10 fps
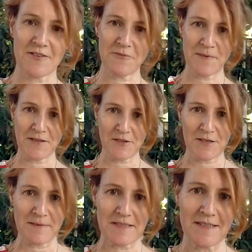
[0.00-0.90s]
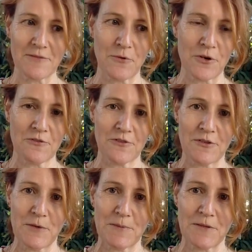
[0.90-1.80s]
some of my earlier ones that didn't work
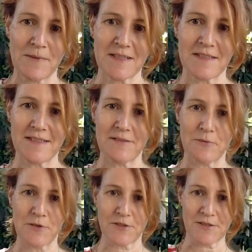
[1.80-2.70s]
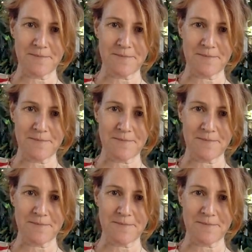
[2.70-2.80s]
very well, but the ones that did work,